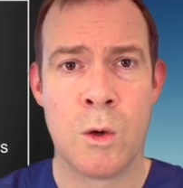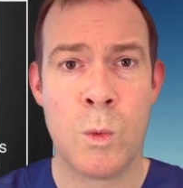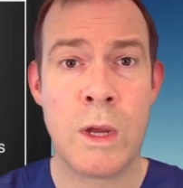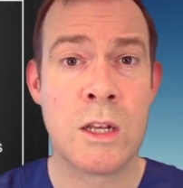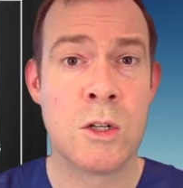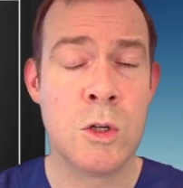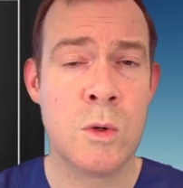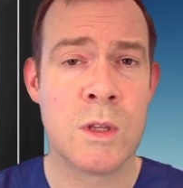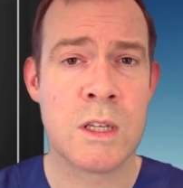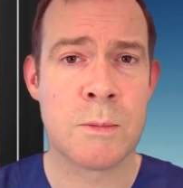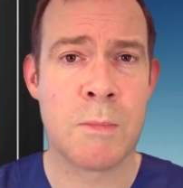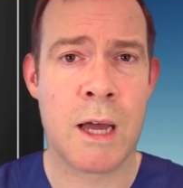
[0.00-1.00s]
We can do
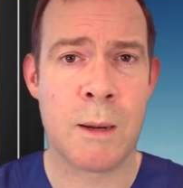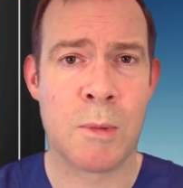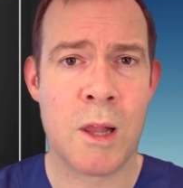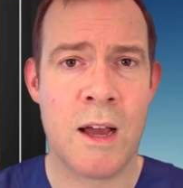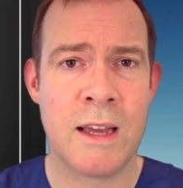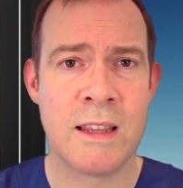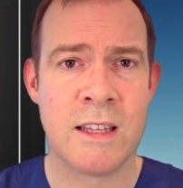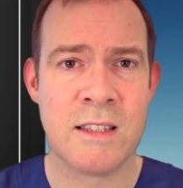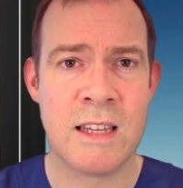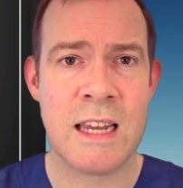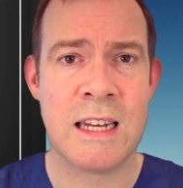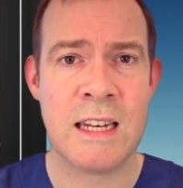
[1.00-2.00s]
this by applying the
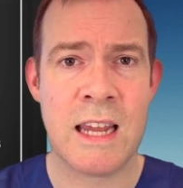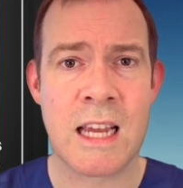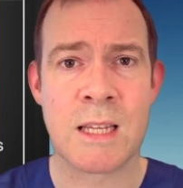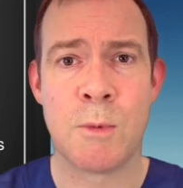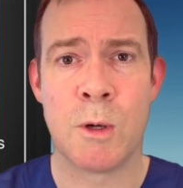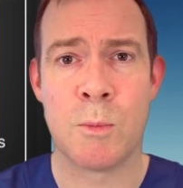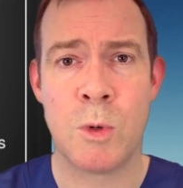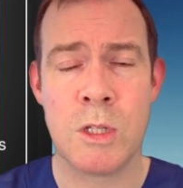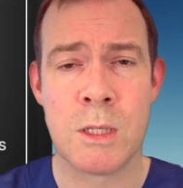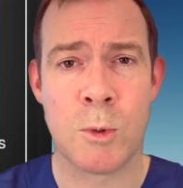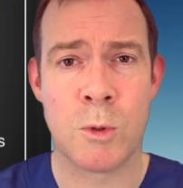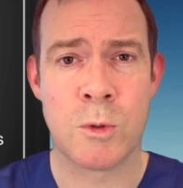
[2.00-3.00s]
XEN expert
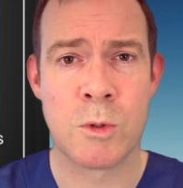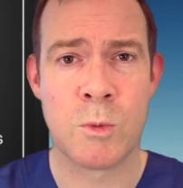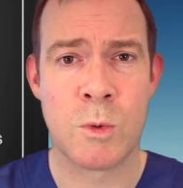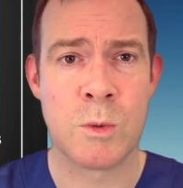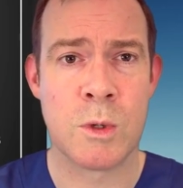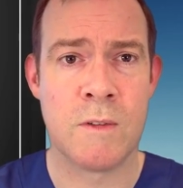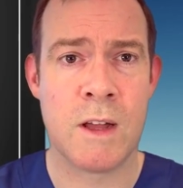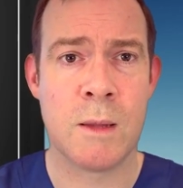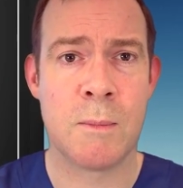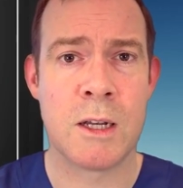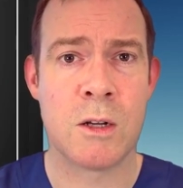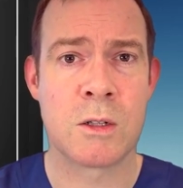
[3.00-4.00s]
principles, which were
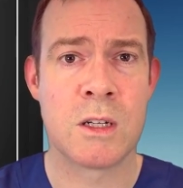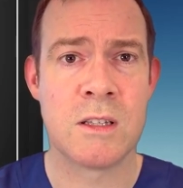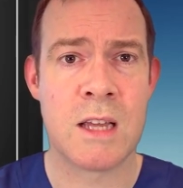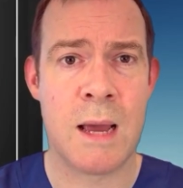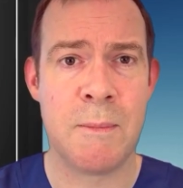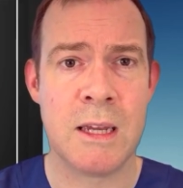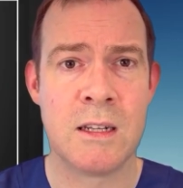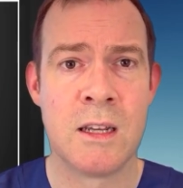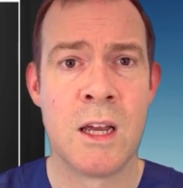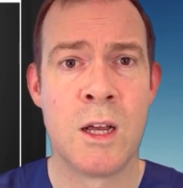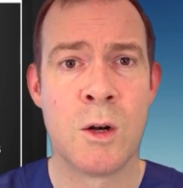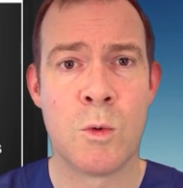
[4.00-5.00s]
developed by Drs. Ahmed,
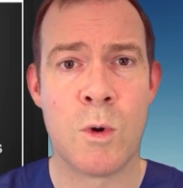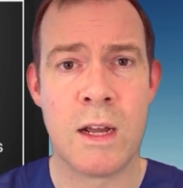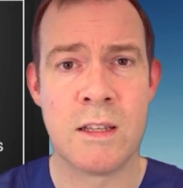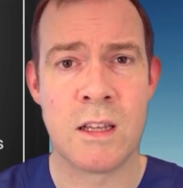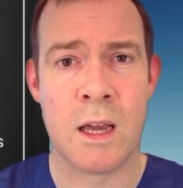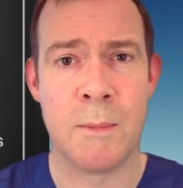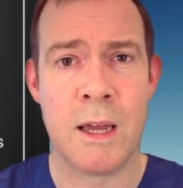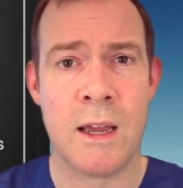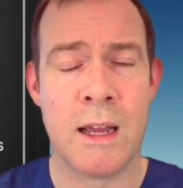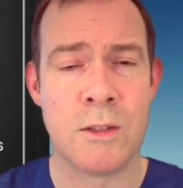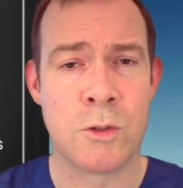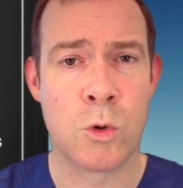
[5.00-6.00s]
Reitzheimer,
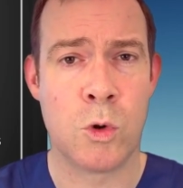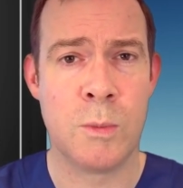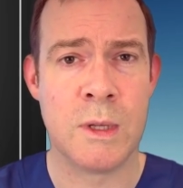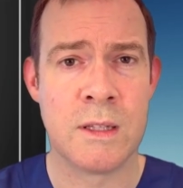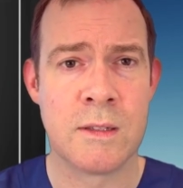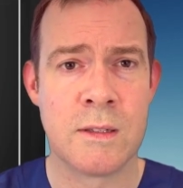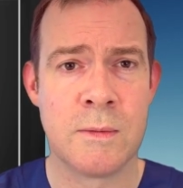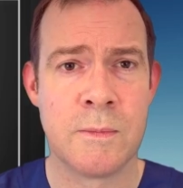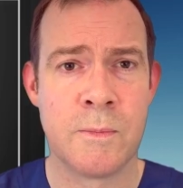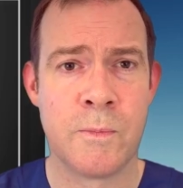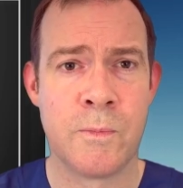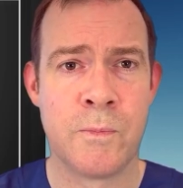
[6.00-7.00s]
and Stormans.
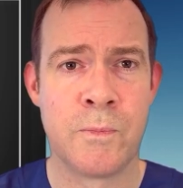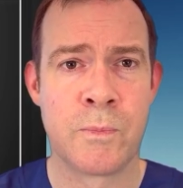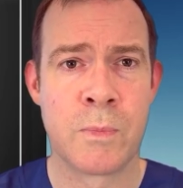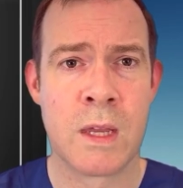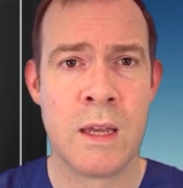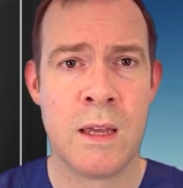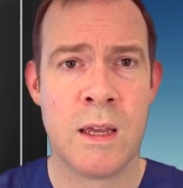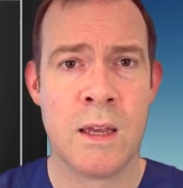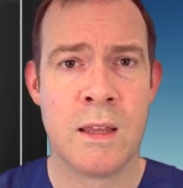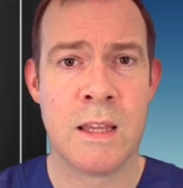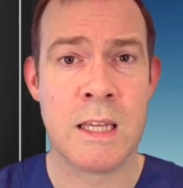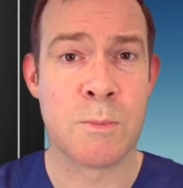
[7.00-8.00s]

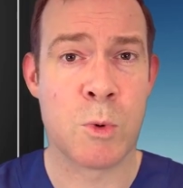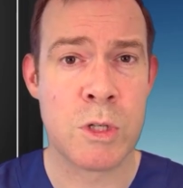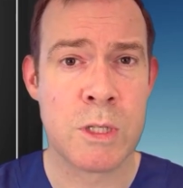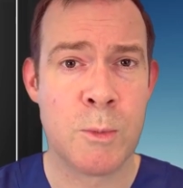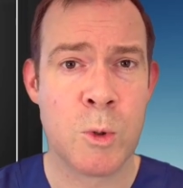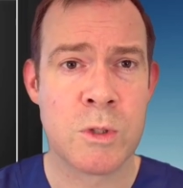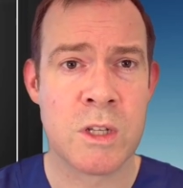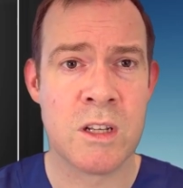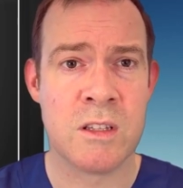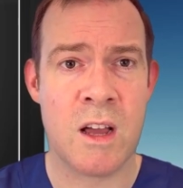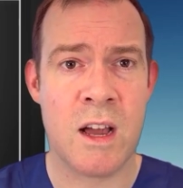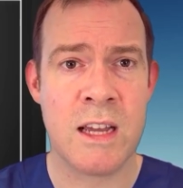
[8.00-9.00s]
These principles are
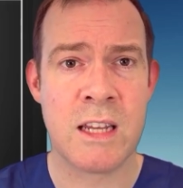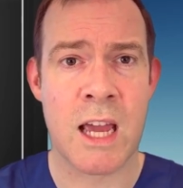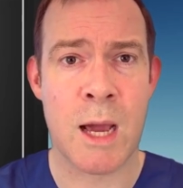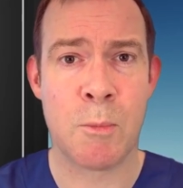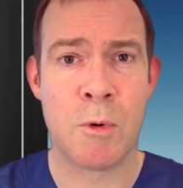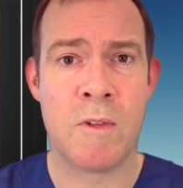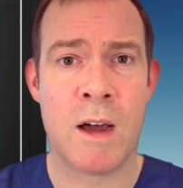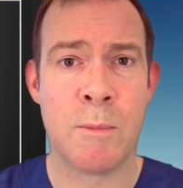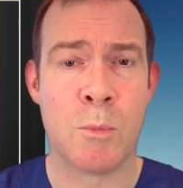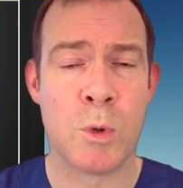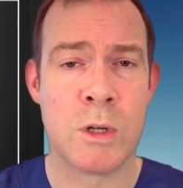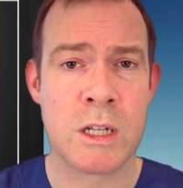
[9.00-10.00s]
designed to help
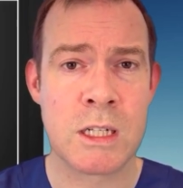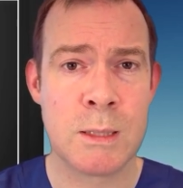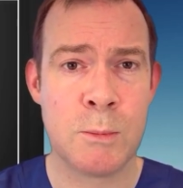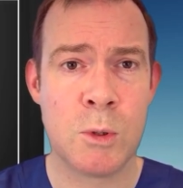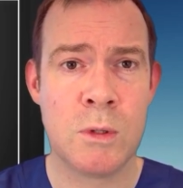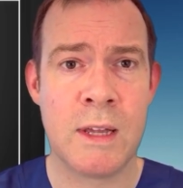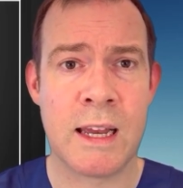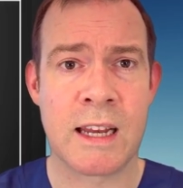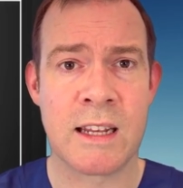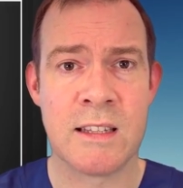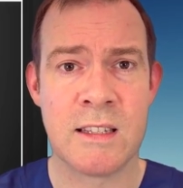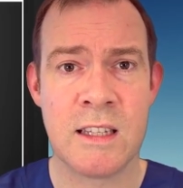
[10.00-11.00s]
provide predictable and
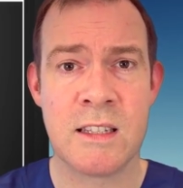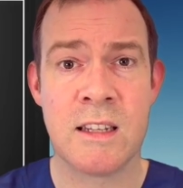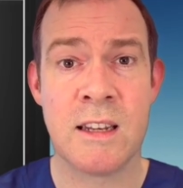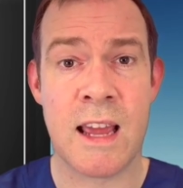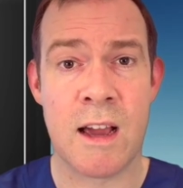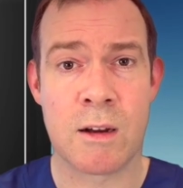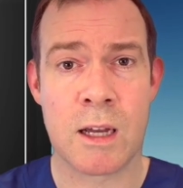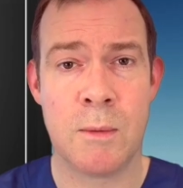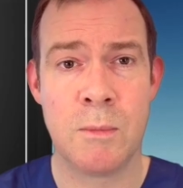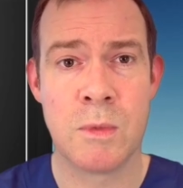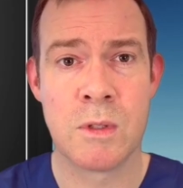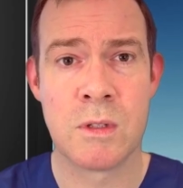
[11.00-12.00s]
consistent
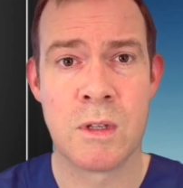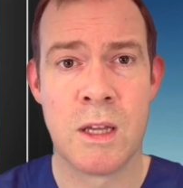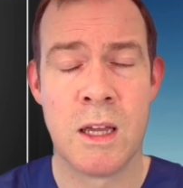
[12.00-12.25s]
outcomes,